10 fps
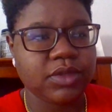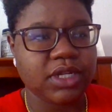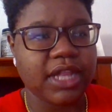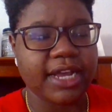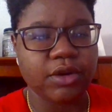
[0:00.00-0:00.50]

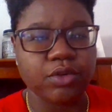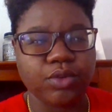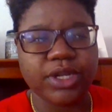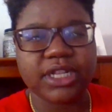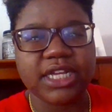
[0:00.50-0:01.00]
like a
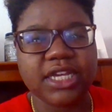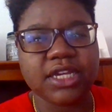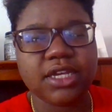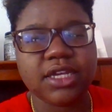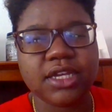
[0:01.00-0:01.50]
really,
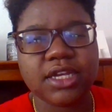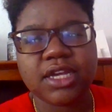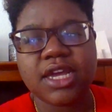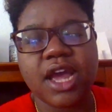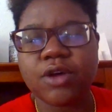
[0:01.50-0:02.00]

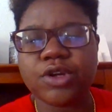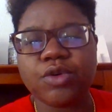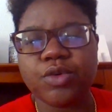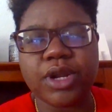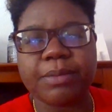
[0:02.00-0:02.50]
I don't know
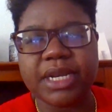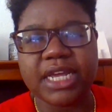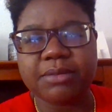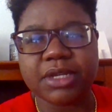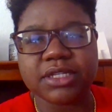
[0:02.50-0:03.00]
what I'm gonna
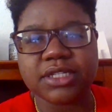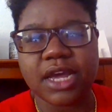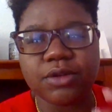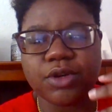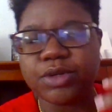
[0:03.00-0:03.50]
name this. I
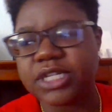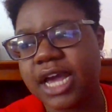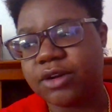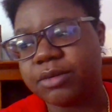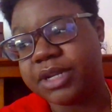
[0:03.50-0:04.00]
don't know what
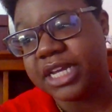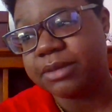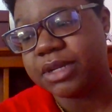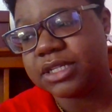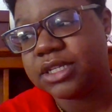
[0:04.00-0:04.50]
title I'm gonna
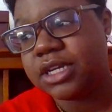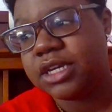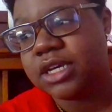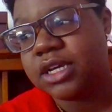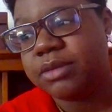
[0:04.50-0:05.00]
name this,
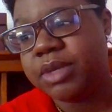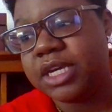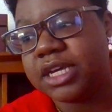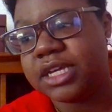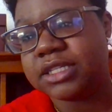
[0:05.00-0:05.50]

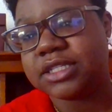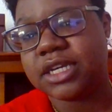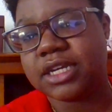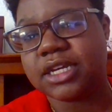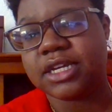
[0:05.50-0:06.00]
because
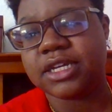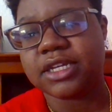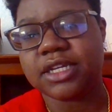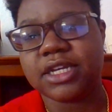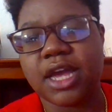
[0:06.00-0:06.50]

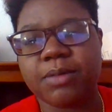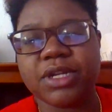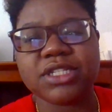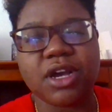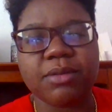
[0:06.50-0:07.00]
I'm
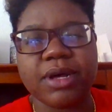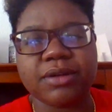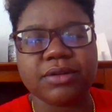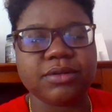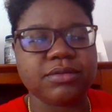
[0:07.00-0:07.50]
gonna talk
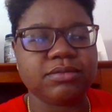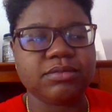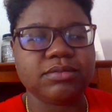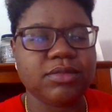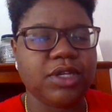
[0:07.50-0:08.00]
about,
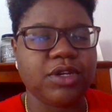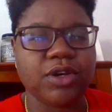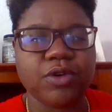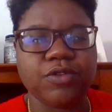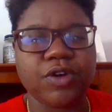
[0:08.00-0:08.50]

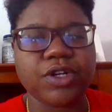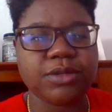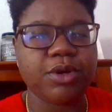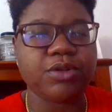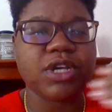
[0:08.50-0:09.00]
first
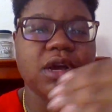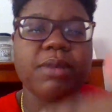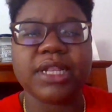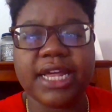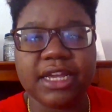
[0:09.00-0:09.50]
I'm gonna talk
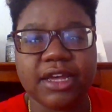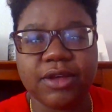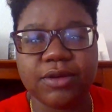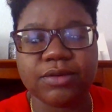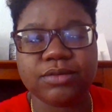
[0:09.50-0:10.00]
about letting
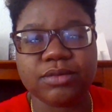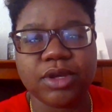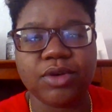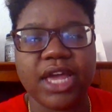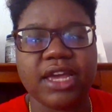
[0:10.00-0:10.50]
go,
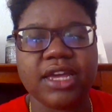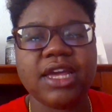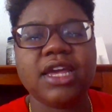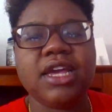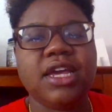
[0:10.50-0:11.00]
okay,
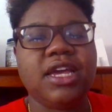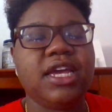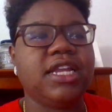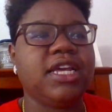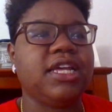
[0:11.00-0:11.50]

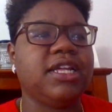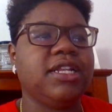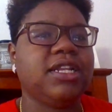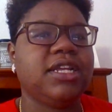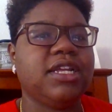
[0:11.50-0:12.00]
and then